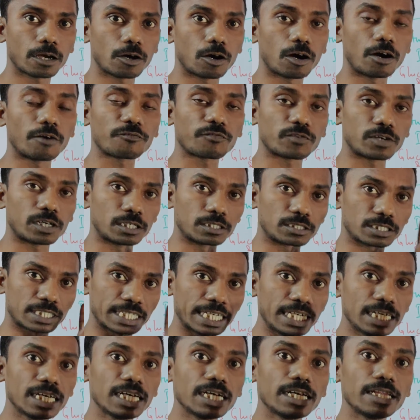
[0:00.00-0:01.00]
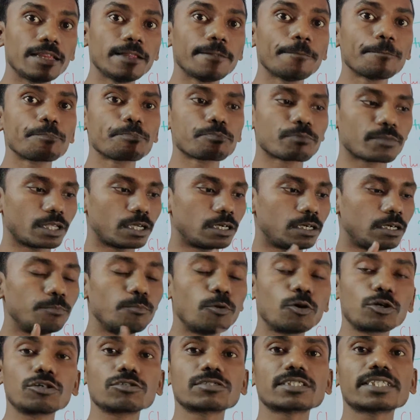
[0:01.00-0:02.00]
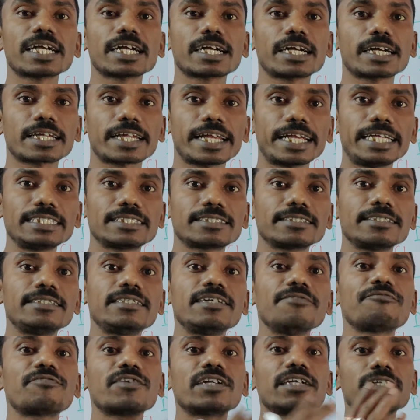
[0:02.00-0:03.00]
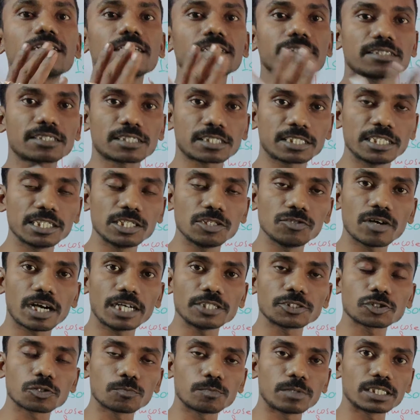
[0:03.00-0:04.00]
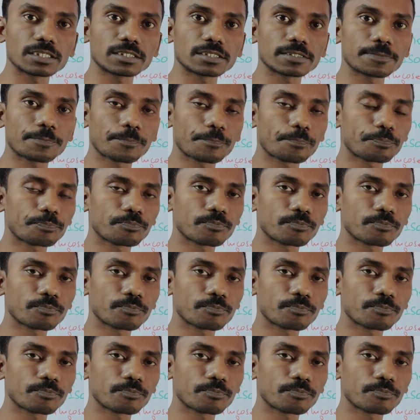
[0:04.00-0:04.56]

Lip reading: of a single monosaccharides, different stereoisomers.